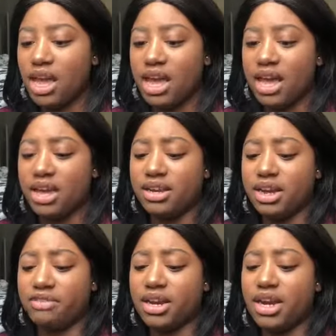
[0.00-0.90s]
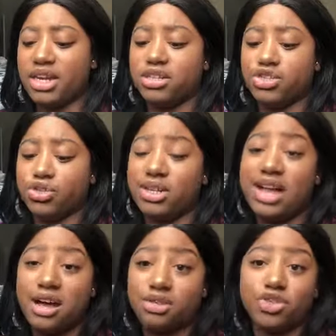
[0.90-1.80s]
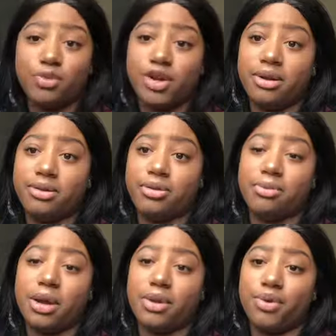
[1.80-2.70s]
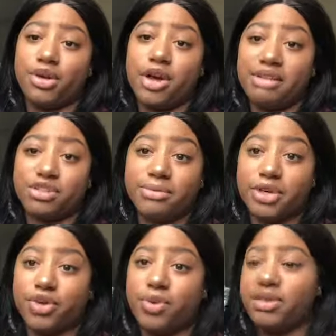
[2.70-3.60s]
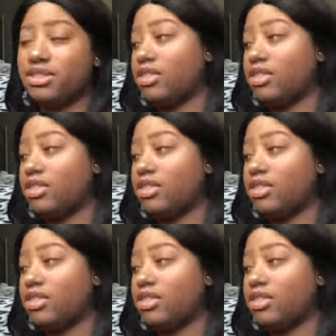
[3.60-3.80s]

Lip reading: And if you're into clouds, you probably want to go after a bigger one.